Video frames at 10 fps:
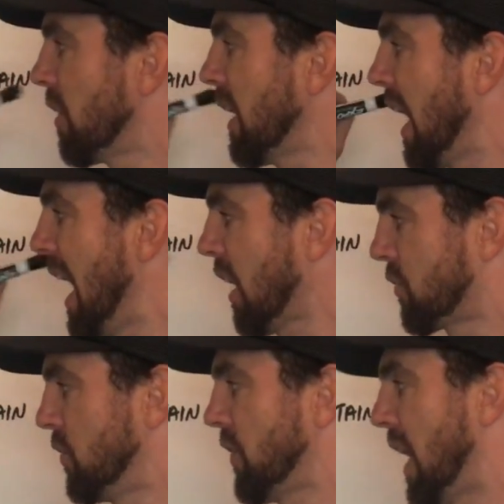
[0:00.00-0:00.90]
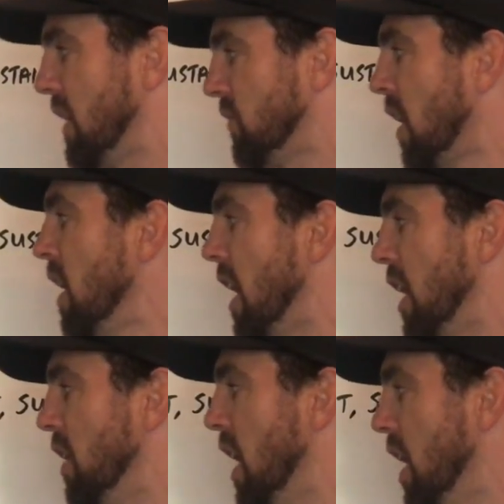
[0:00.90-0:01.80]
The exercise
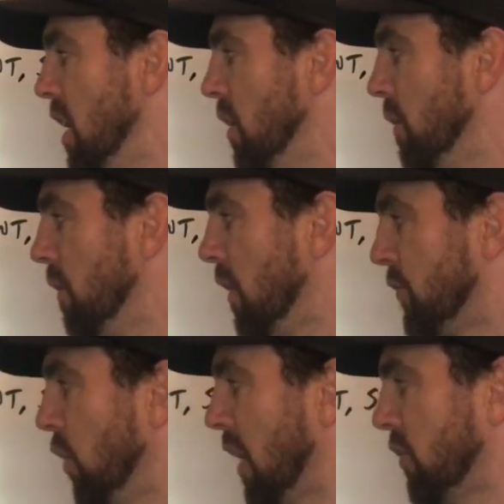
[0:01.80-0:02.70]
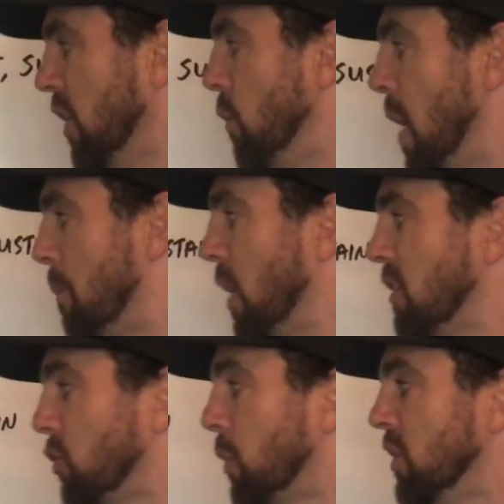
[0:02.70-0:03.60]
and a selection and rep
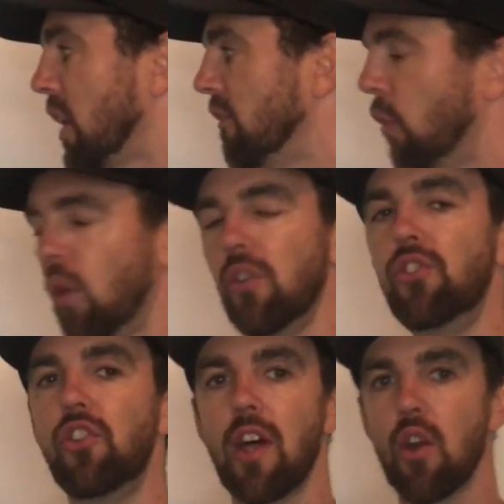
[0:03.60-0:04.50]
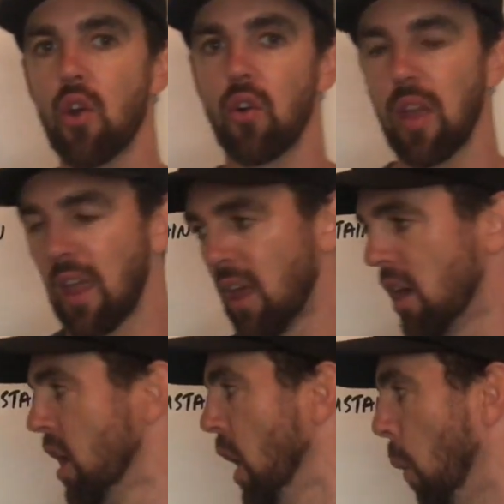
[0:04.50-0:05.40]
ranges that we're looking for generally
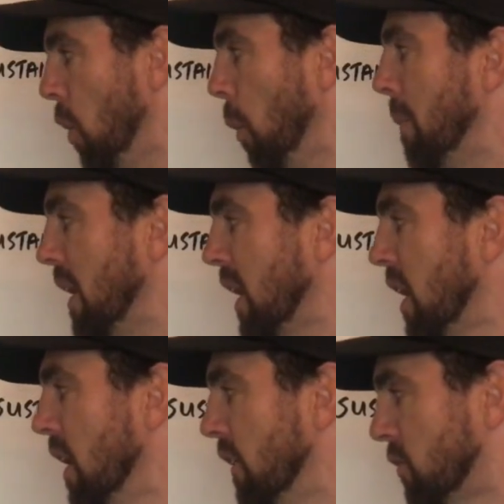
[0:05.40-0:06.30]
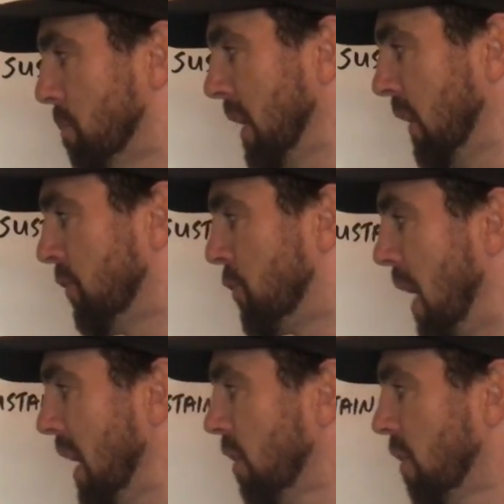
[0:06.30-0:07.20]
will be speed
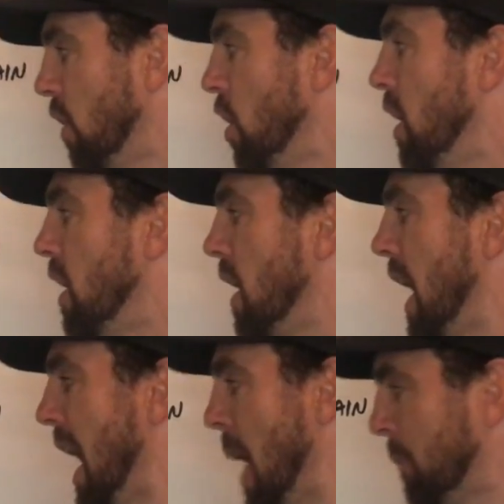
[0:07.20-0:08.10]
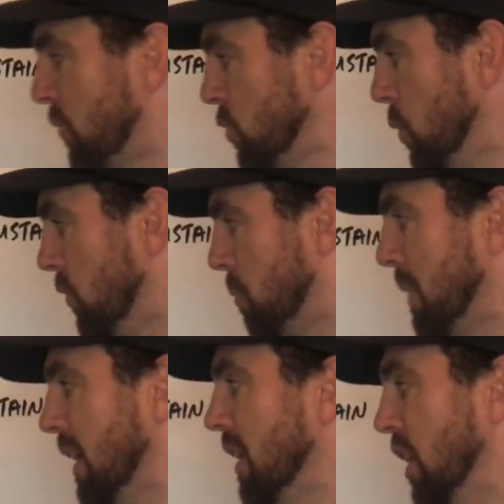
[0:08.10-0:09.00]
strength, absolute
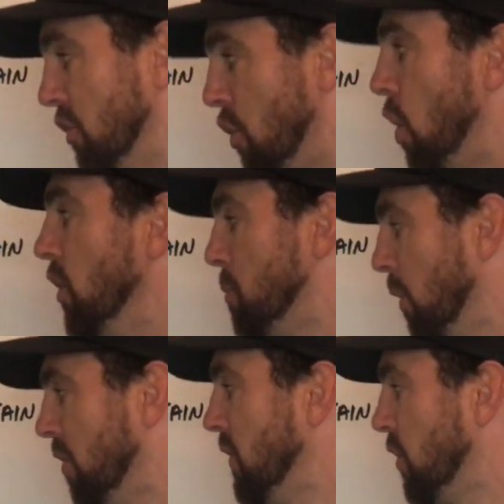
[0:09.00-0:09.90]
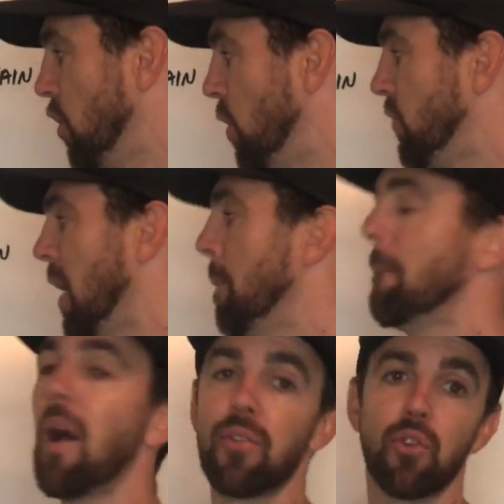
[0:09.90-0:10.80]
speed endurance, both of these endurance,
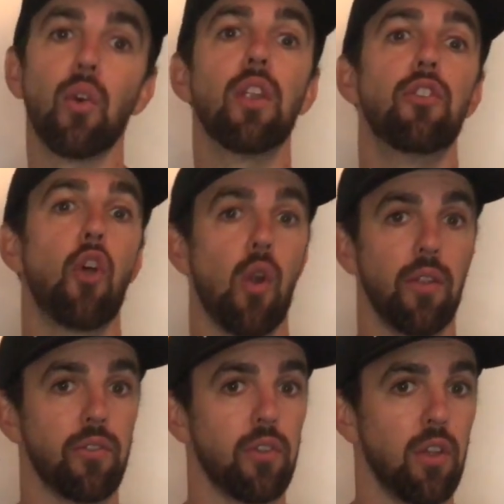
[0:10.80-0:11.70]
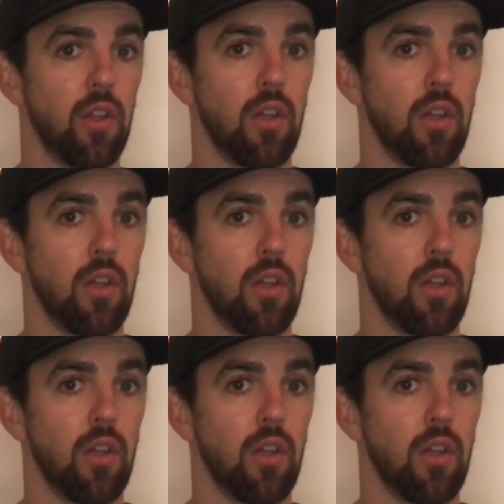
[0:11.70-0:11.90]
and muscle endurance.